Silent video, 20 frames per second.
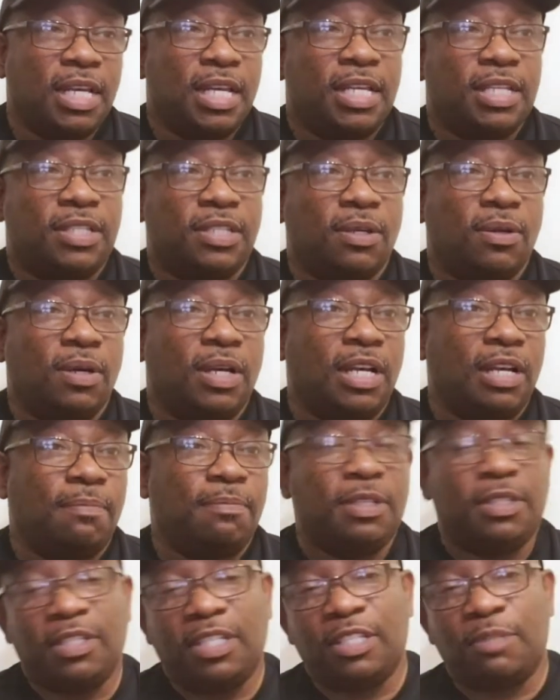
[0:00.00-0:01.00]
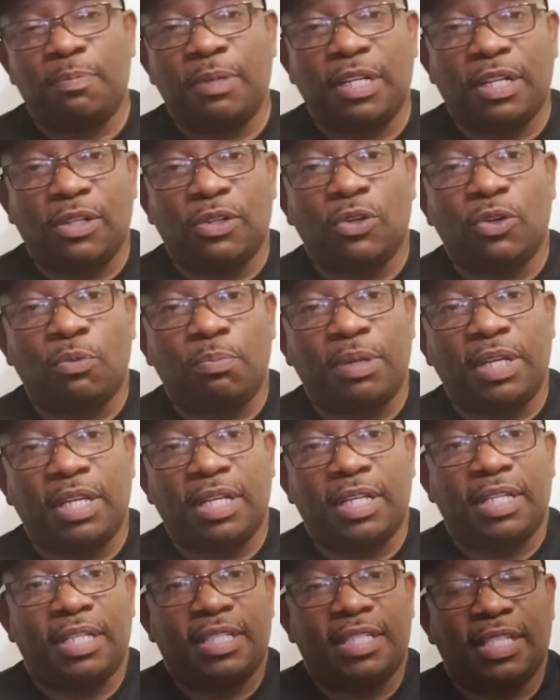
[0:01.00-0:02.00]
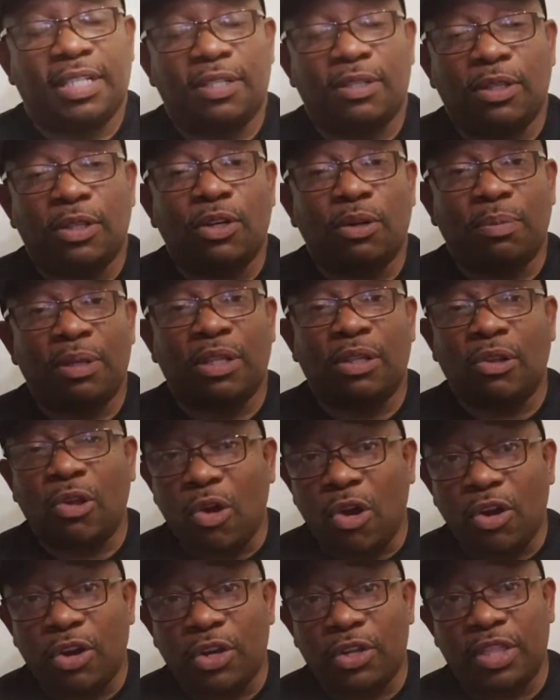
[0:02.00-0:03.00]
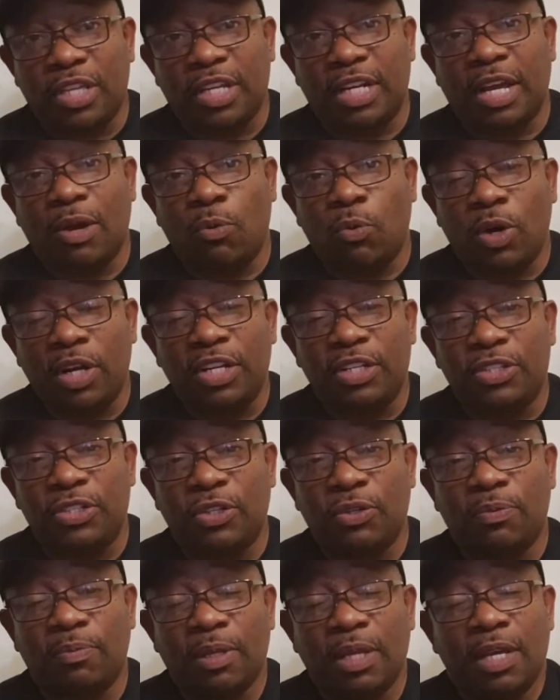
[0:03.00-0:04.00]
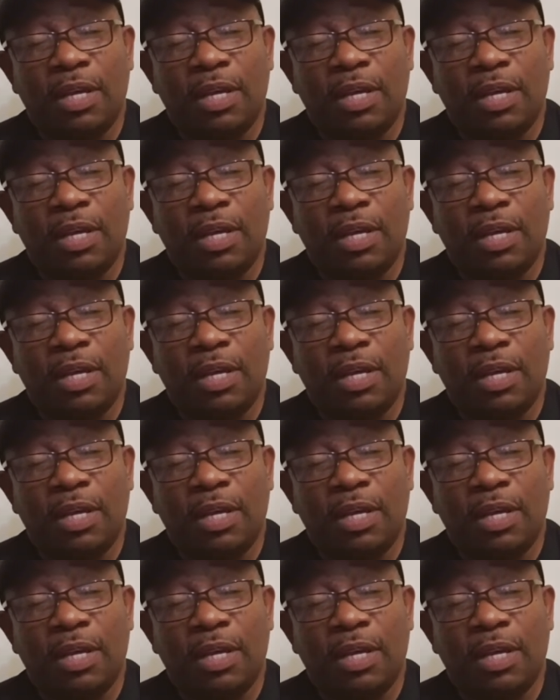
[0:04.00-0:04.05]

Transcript: So it's been it took a little bit longer than I wanted to,